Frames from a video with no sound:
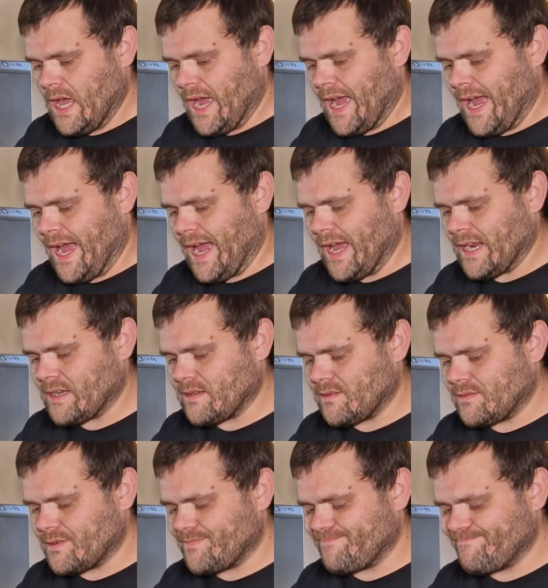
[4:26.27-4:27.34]
And
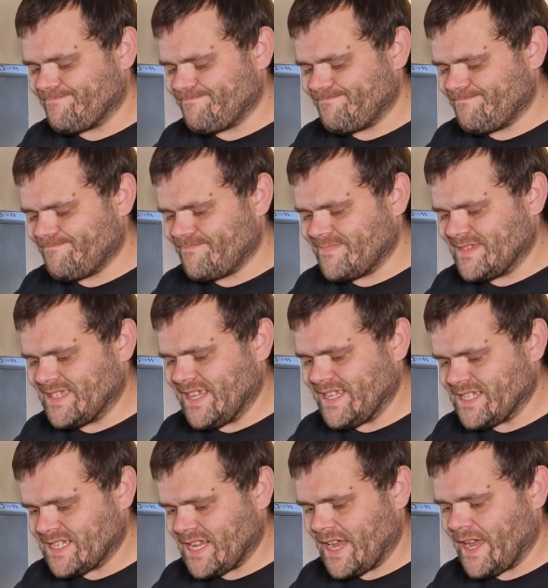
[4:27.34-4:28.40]
this
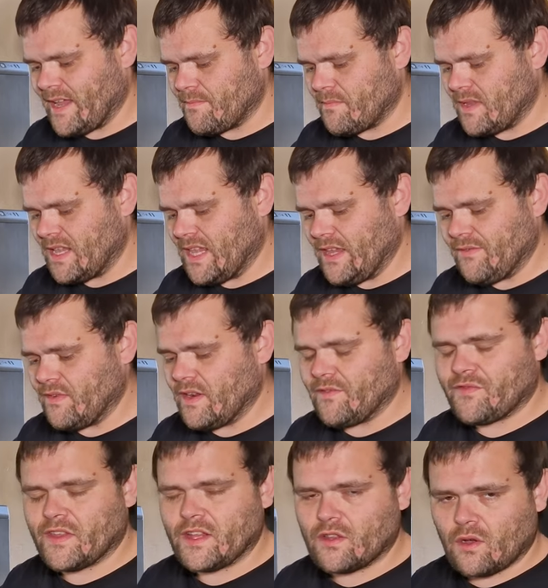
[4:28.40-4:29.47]
time, even if
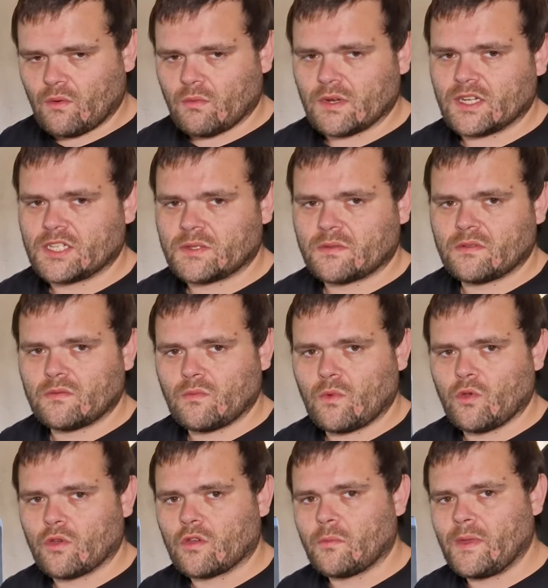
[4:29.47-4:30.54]
they don't want to
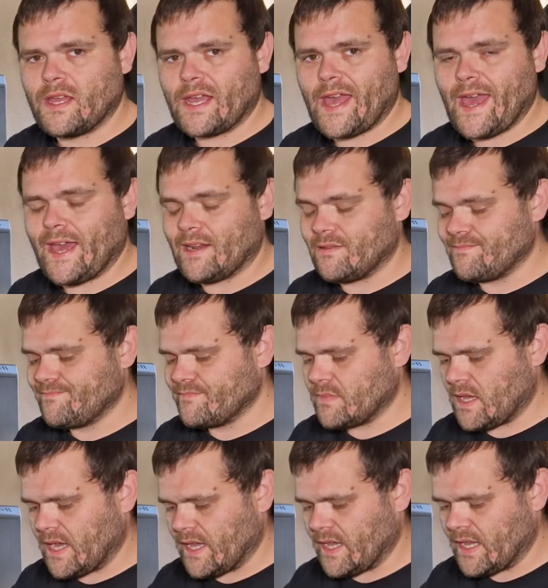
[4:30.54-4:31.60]
work with me again,
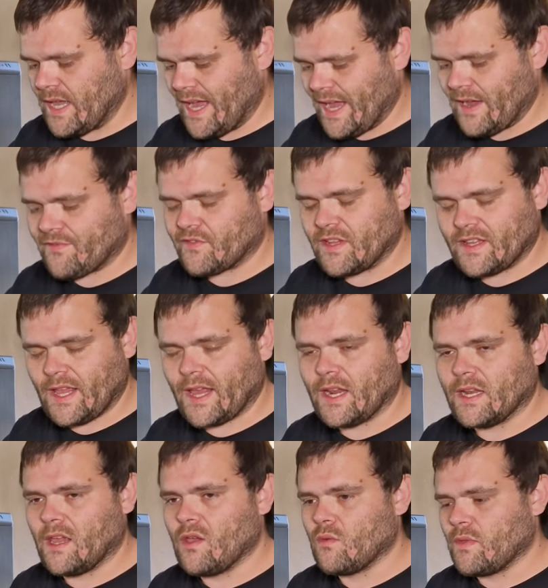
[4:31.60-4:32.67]
I have to tell
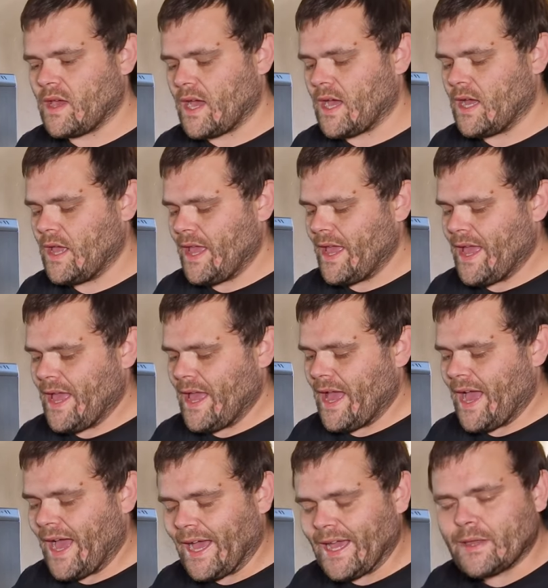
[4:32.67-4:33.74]
you that
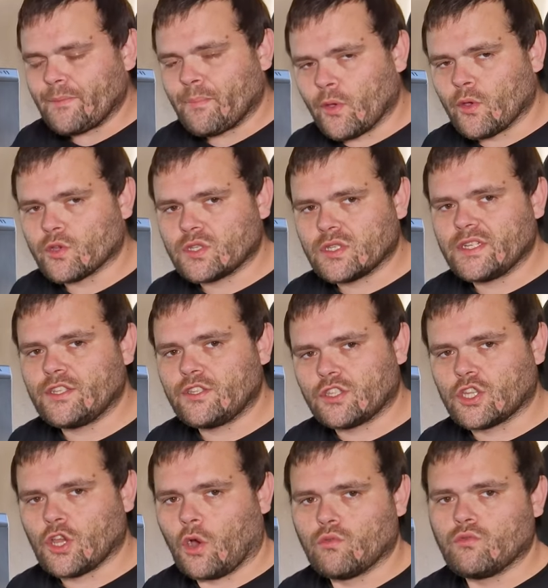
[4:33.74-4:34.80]
I personally
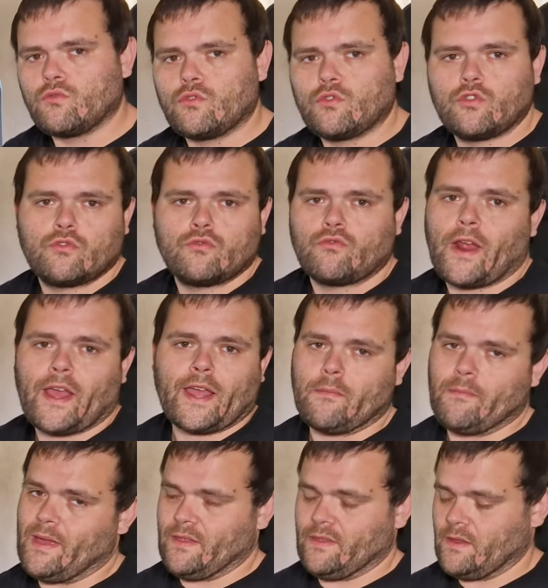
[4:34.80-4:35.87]
don't
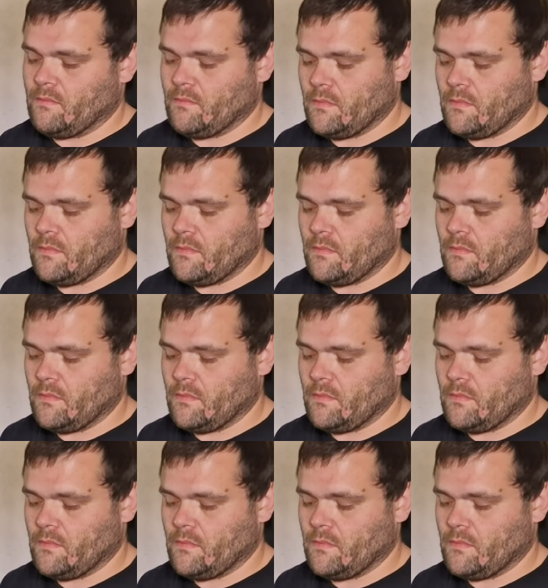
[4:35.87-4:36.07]
recommend them.